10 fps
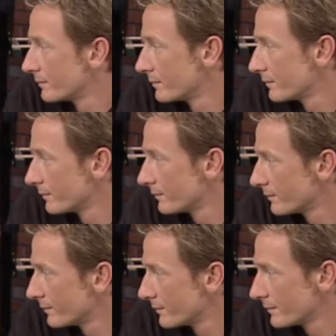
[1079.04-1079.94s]

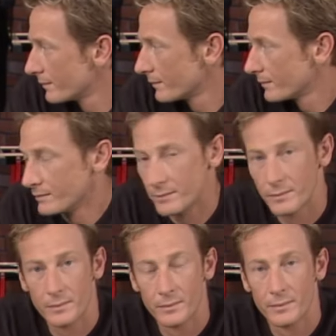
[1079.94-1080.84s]

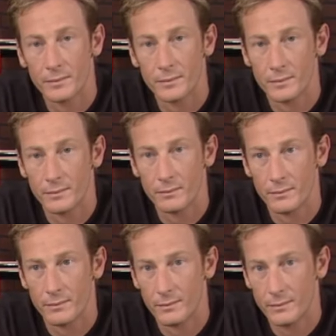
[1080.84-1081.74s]

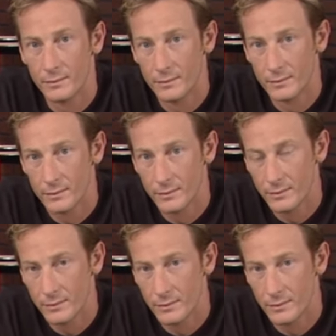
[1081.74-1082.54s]
The person shown says nothing.